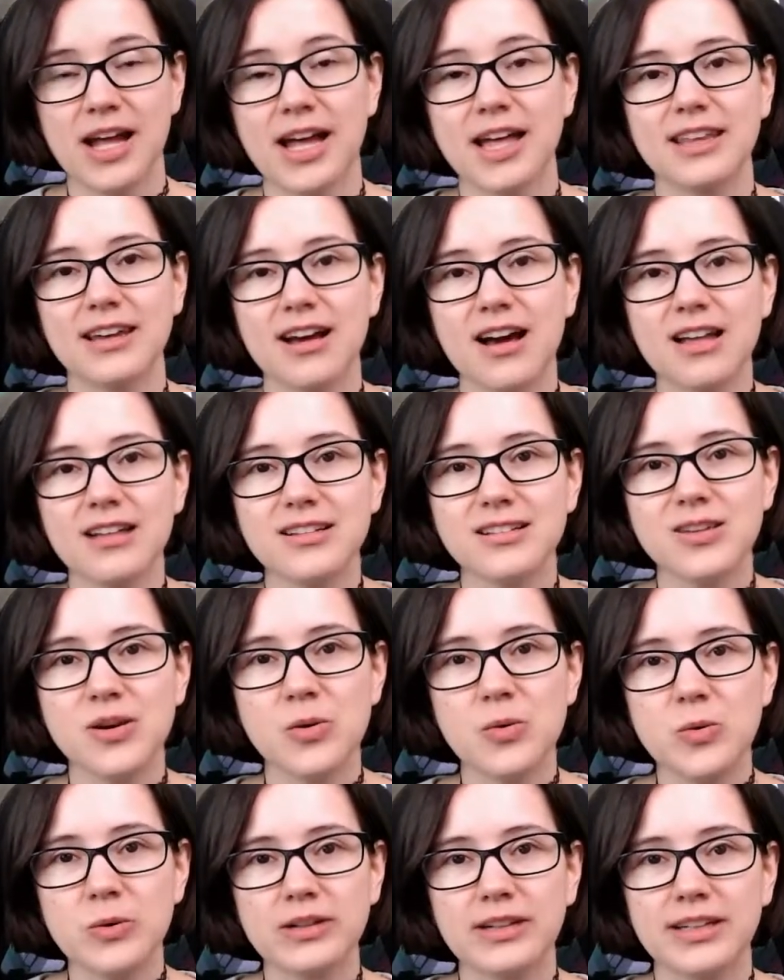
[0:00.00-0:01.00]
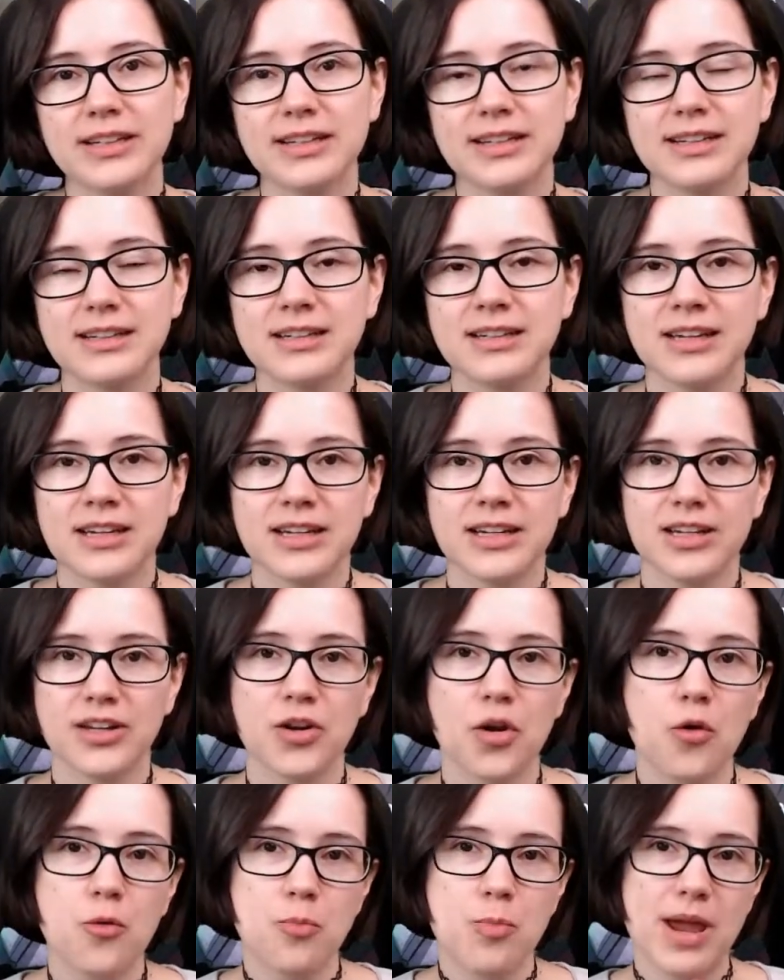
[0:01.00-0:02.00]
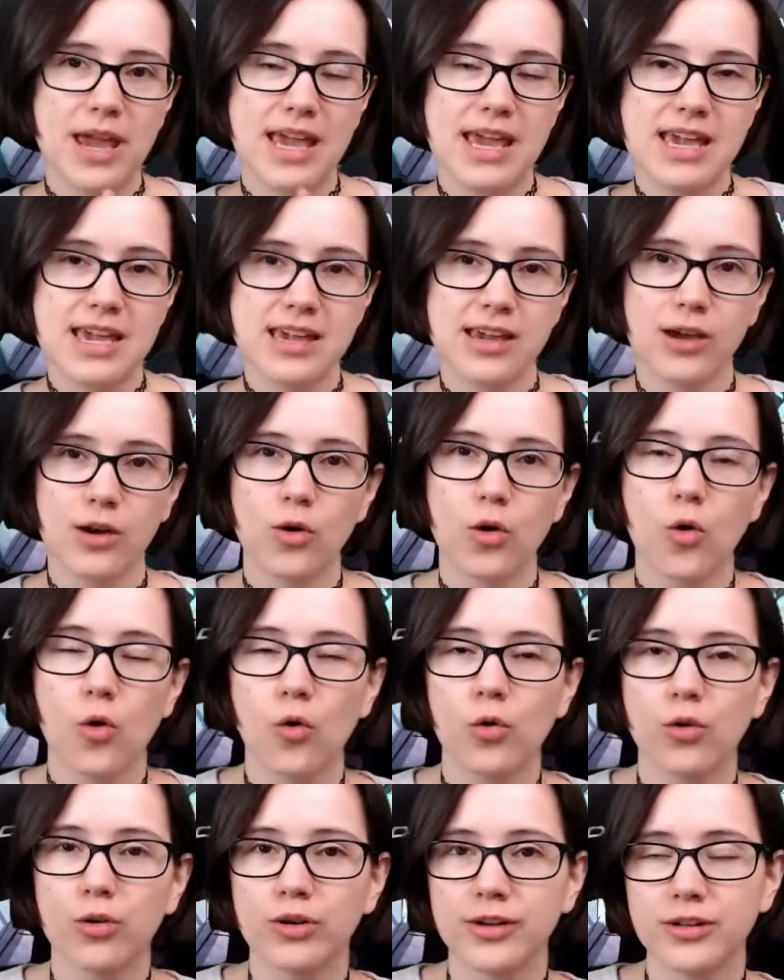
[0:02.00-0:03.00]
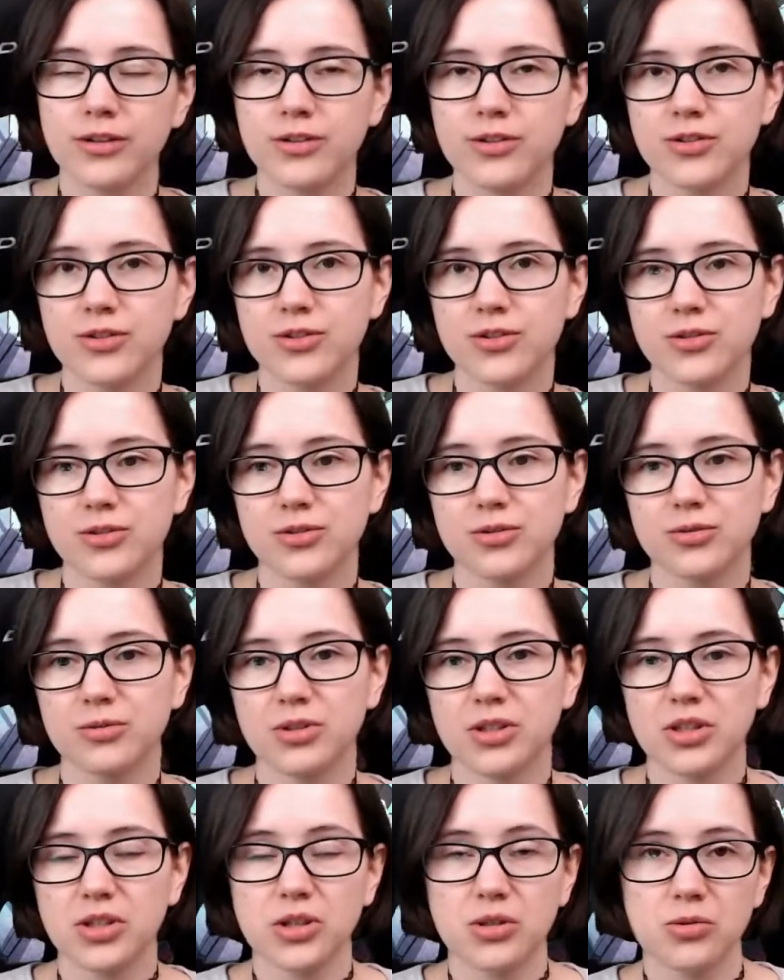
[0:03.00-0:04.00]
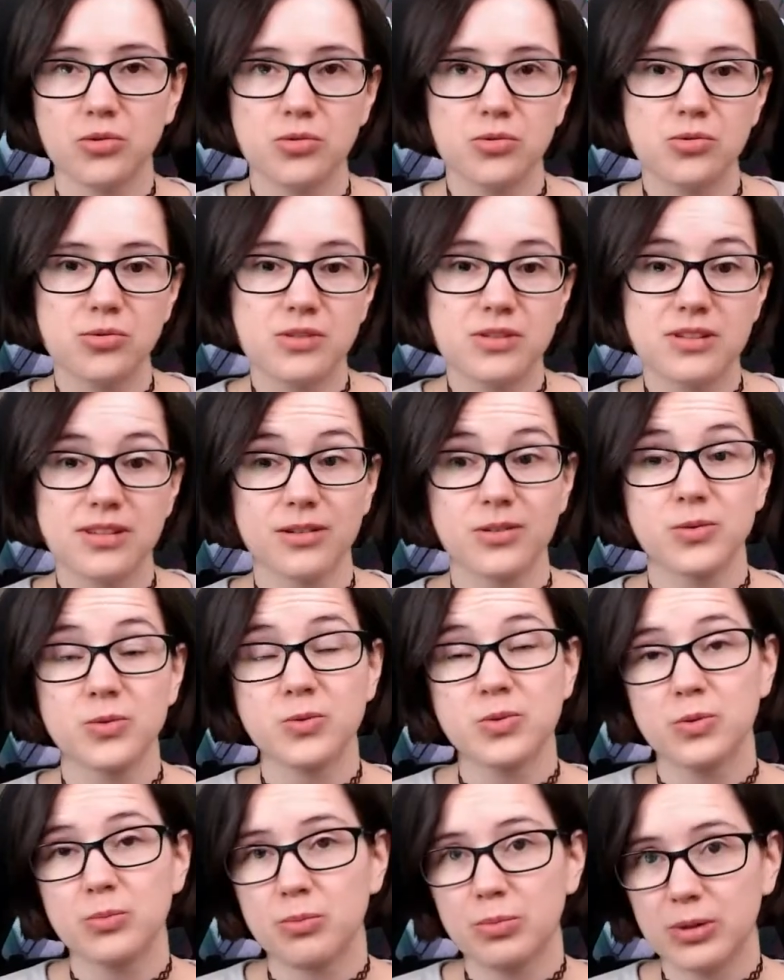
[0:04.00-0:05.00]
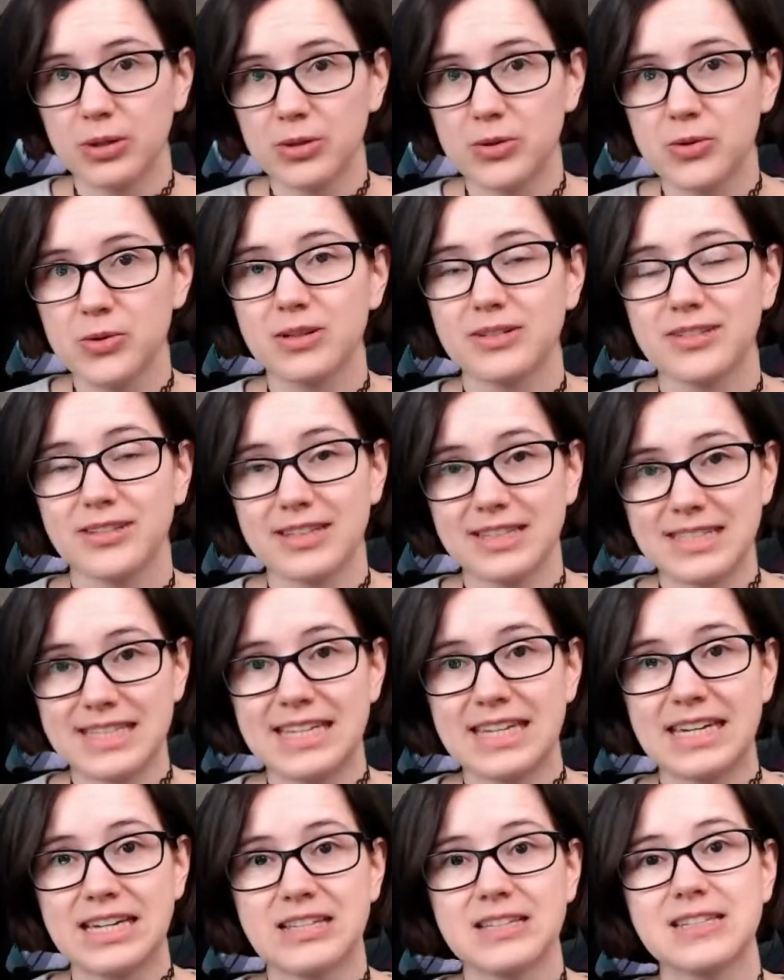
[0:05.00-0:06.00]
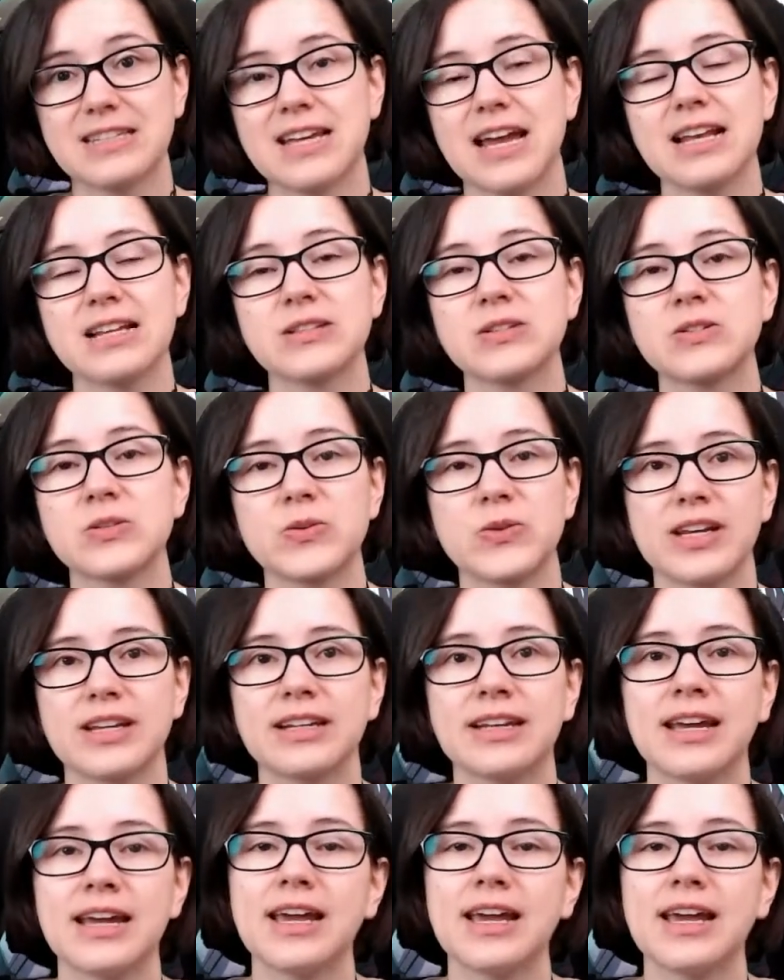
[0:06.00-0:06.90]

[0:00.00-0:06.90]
The colors are all in a pink, orange hues. There's also blue, as you can see here on the title screen.